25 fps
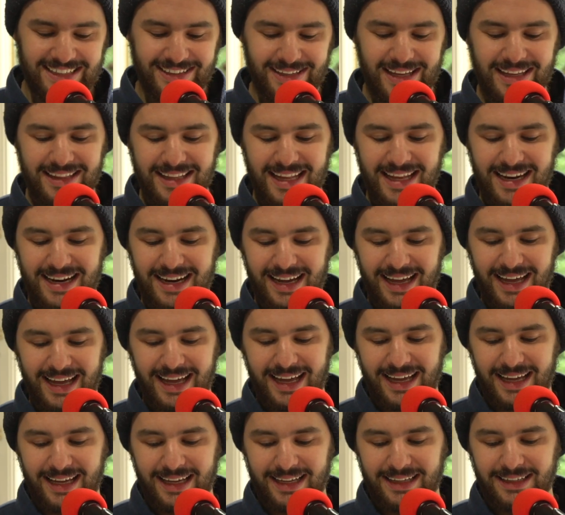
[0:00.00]
And then
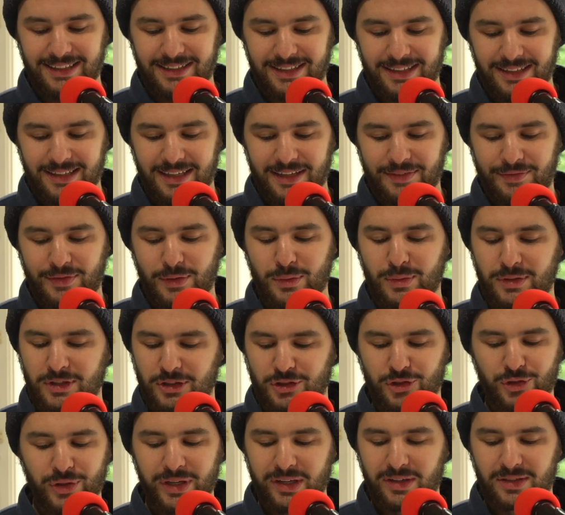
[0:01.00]
if you were to
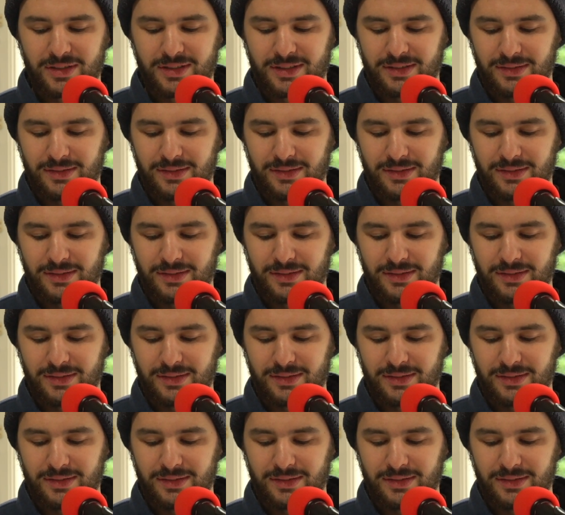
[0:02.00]
trick